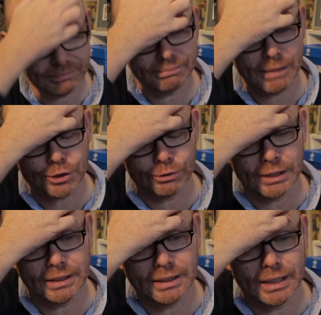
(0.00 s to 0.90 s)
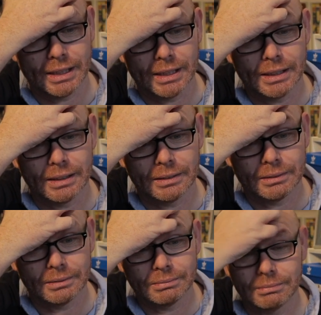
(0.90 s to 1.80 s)
measuring
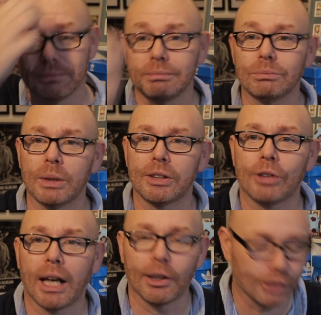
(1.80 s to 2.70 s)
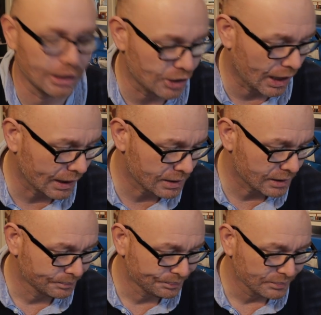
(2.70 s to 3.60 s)
with crown green
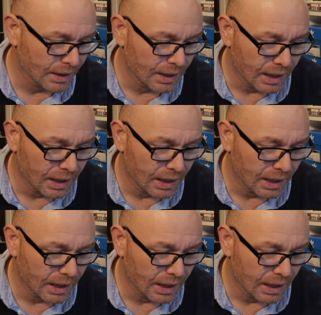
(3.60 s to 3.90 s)
jacks.